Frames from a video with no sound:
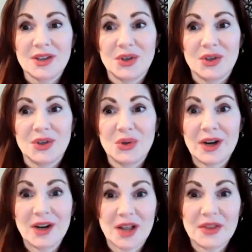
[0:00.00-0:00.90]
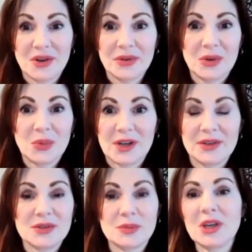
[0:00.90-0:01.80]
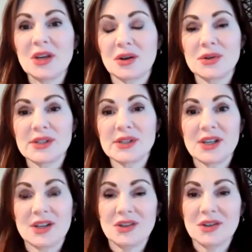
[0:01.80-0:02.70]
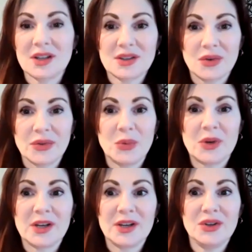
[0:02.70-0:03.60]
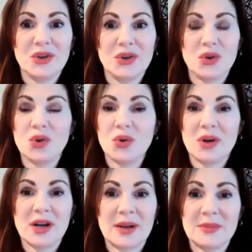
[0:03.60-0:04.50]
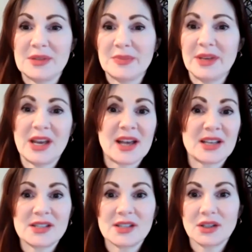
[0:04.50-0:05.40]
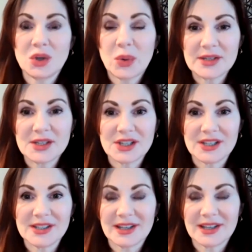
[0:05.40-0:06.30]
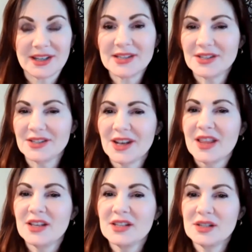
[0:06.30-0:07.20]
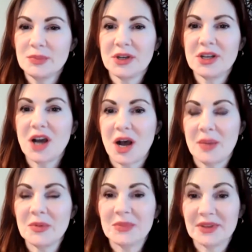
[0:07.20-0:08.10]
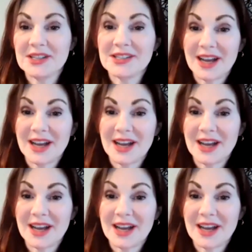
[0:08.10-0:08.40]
You are not the only one who's being ghosted. You're not the only one who is being asked silly questions. This is pretty commonplace.